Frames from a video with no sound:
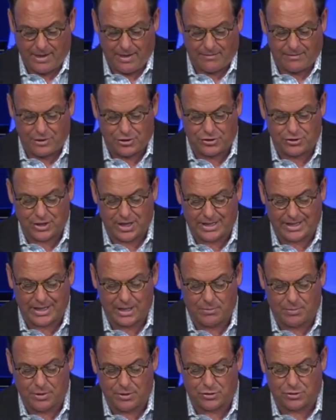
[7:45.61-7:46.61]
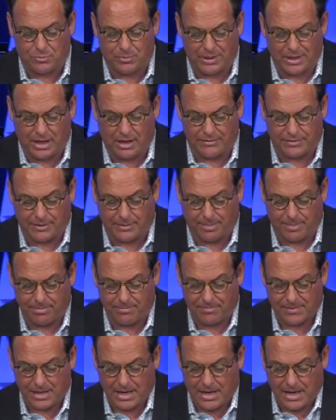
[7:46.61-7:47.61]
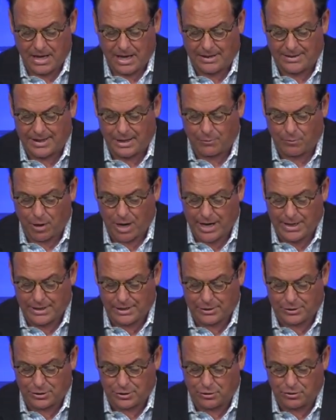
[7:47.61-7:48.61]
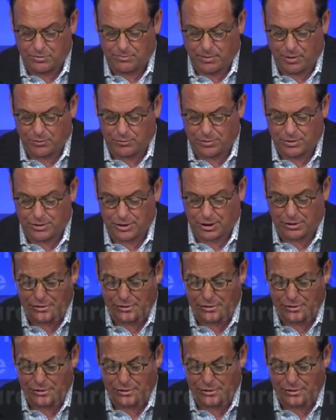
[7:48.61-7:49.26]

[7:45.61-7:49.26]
This second epistle, beloved I now write unto you, in both which I